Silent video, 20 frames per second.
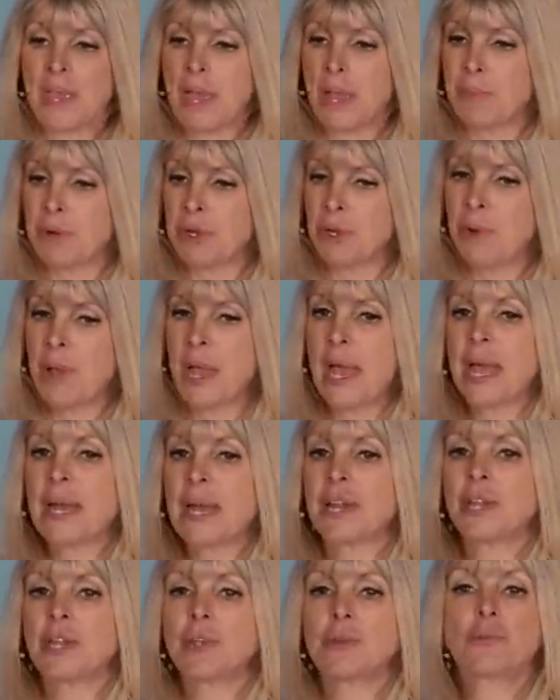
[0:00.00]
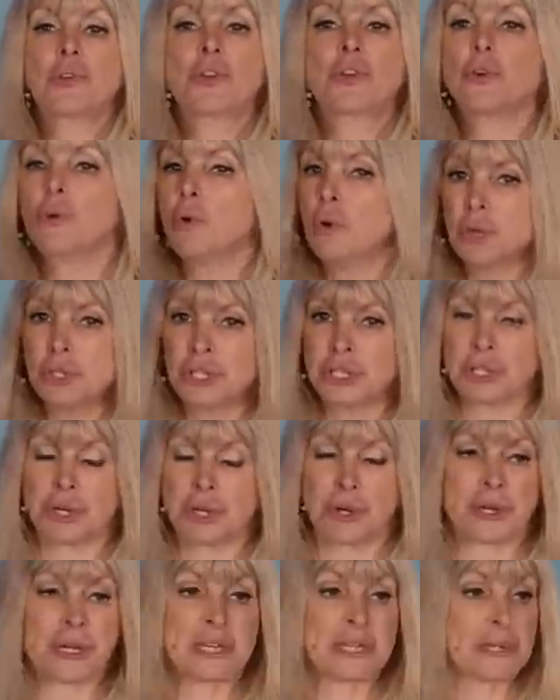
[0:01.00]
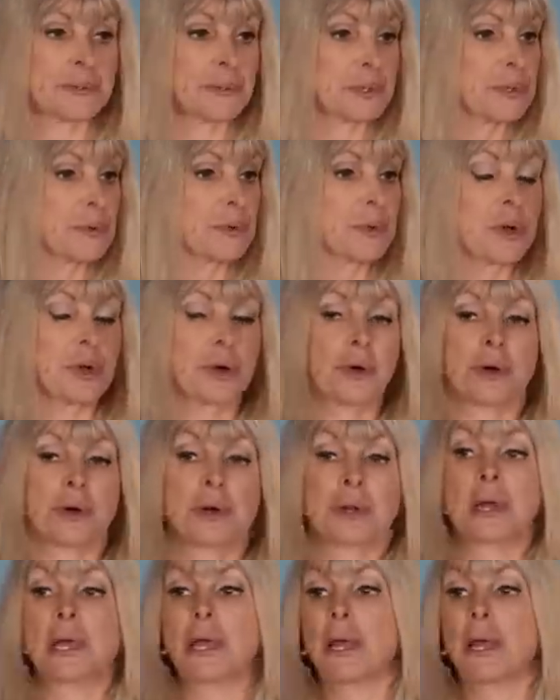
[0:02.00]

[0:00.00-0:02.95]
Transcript: And when you had it, you gorged on it till it was all gone,